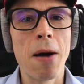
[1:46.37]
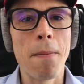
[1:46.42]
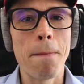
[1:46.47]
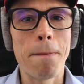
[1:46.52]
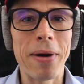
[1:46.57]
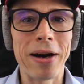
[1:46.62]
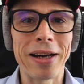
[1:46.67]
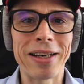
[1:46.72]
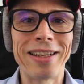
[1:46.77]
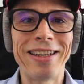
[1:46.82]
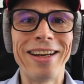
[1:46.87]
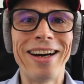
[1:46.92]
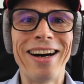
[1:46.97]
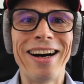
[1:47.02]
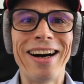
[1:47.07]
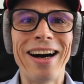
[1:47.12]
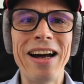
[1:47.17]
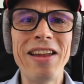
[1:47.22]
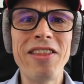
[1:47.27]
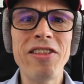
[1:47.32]
But
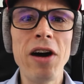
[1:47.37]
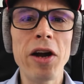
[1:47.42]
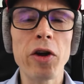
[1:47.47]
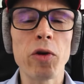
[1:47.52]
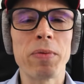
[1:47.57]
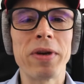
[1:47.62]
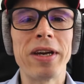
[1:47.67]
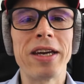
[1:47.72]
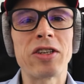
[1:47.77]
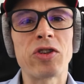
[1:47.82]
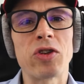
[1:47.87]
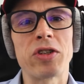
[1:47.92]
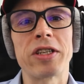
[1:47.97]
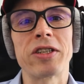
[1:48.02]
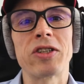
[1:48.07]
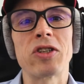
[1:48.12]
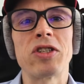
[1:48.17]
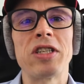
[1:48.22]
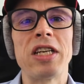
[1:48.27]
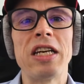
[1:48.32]
I thought it would be
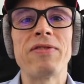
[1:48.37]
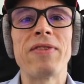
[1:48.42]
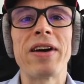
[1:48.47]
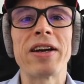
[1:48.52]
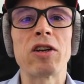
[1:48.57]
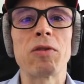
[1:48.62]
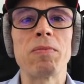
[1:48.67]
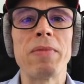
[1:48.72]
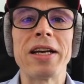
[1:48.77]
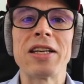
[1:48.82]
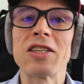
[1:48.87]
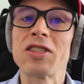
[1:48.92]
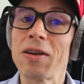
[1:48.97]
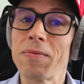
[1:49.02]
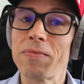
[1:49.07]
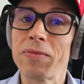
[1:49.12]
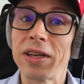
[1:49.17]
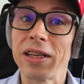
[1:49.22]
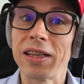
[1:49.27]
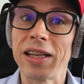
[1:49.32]
interesting to see if I could make
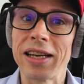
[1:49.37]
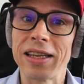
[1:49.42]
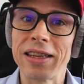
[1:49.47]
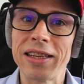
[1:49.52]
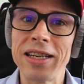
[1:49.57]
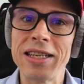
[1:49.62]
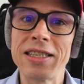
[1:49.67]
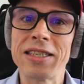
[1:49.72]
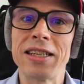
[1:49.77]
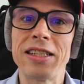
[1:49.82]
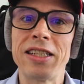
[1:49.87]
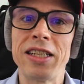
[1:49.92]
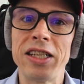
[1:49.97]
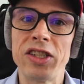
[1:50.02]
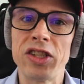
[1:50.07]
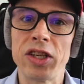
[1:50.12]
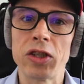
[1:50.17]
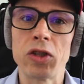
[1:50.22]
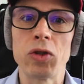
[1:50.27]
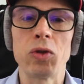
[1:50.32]
something like this, a
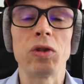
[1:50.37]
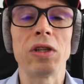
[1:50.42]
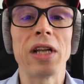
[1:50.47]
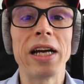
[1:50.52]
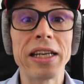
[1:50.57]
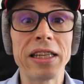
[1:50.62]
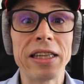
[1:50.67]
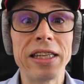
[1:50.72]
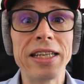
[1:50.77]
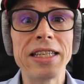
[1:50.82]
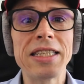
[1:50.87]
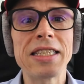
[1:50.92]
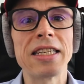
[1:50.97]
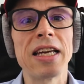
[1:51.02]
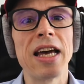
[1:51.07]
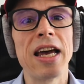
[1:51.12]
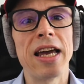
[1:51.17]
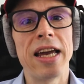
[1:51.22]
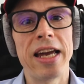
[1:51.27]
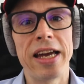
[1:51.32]
teaching tool like this,
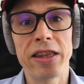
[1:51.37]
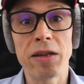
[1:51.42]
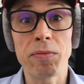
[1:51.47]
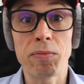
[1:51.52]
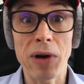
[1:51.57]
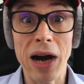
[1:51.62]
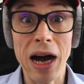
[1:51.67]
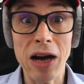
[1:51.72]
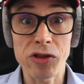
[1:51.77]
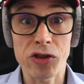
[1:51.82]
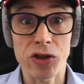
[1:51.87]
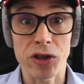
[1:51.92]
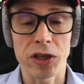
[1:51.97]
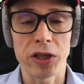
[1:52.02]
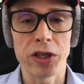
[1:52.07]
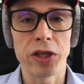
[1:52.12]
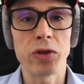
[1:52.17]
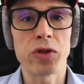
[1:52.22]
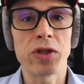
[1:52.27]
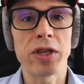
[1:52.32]
in the browser
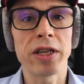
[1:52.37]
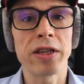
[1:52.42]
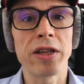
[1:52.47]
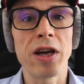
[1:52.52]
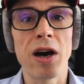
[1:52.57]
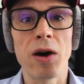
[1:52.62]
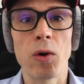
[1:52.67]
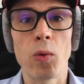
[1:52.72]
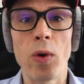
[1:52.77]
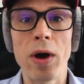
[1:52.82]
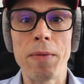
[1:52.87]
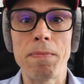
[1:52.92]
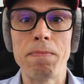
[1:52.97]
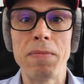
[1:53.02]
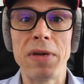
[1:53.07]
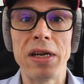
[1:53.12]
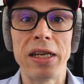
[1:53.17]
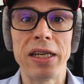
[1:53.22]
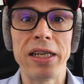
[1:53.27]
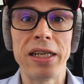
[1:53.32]
using the Web
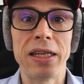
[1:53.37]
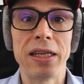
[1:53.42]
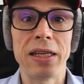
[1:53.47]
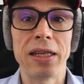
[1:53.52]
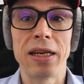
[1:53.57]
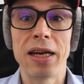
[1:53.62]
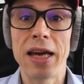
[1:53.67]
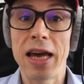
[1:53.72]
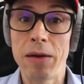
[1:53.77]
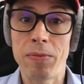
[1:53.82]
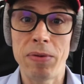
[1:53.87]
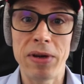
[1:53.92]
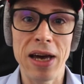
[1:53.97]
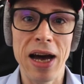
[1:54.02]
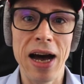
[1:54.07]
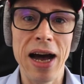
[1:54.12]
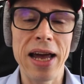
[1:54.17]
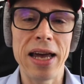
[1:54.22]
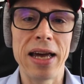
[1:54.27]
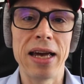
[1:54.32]
MIDI
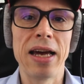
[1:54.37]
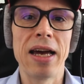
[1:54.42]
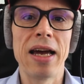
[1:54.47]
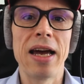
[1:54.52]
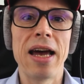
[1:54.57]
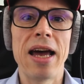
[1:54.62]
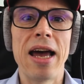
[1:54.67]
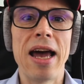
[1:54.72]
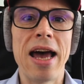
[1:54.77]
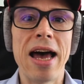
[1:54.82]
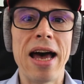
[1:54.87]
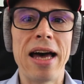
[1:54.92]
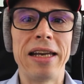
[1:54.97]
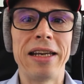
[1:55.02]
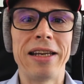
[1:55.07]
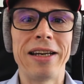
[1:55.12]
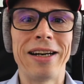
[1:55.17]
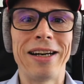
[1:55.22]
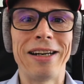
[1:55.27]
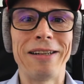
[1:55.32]
API.
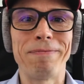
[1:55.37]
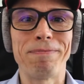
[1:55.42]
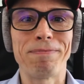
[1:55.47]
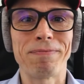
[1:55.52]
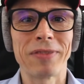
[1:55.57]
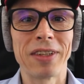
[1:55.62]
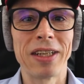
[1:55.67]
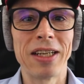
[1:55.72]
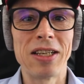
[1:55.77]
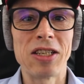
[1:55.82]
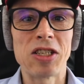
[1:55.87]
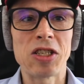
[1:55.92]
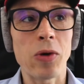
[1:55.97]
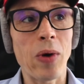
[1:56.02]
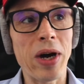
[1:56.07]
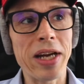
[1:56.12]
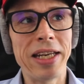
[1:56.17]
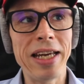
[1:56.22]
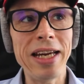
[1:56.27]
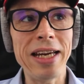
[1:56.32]
And
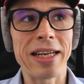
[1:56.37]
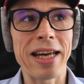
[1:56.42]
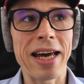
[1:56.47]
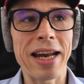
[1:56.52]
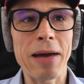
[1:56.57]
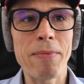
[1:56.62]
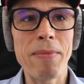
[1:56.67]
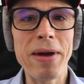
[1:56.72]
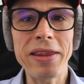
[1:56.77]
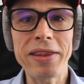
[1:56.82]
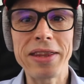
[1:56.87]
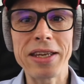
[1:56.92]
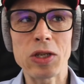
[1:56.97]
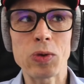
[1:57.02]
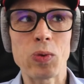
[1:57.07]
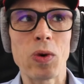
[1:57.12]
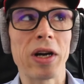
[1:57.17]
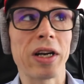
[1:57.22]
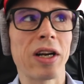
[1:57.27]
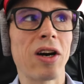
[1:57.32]
so I did, and I made
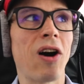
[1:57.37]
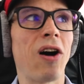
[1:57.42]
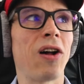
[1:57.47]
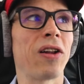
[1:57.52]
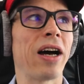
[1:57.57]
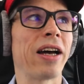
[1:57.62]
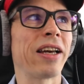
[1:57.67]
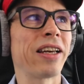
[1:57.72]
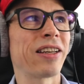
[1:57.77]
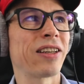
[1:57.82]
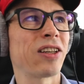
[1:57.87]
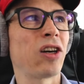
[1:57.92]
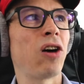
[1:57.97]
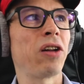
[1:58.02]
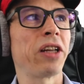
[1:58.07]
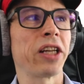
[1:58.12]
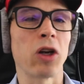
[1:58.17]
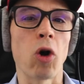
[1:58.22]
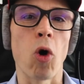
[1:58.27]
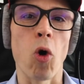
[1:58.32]
this one I
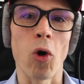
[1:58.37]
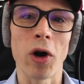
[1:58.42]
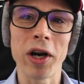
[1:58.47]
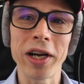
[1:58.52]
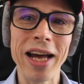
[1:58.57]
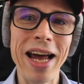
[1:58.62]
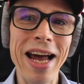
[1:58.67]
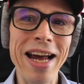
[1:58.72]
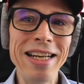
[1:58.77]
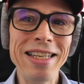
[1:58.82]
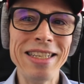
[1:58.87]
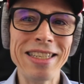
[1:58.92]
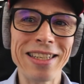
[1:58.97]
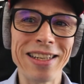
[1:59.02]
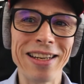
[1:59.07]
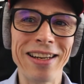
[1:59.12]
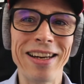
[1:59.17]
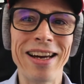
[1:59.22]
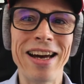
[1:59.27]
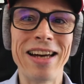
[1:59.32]
call it Chord
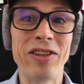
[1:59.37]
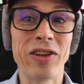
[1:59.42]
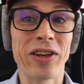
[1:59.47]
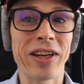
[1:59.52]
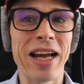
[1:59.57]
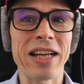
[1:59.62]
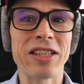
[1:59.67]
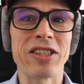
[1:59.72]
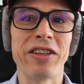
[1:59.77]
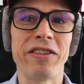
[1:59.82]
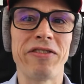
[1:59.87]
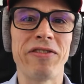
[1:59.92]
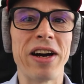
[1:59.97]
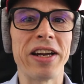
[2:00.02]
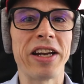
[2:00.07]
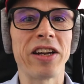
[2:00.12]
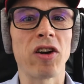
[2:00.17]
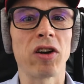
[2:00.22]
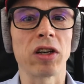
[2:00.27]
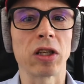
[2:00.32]
Ace, and you can actually
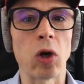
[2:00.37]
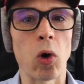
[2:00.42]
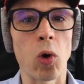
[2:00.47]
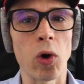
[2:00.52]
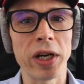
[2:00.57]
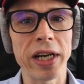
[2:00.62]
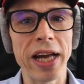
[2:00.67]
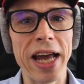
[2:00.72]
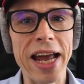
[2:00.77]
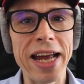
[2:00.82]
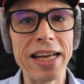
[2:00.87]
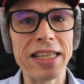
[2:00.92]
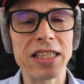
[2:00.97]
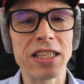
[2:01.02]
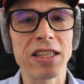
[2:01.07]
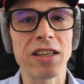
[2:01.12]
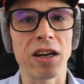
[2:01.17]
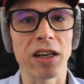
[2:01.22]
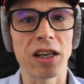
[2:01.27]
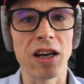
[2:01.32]
find it on
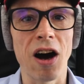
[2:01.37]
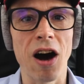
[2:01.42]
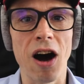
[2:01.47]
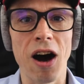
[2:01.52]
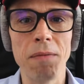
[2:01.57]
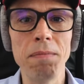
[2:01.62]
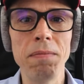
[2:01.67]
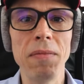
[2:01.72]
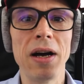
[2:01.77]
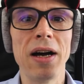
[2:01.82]
chordace.com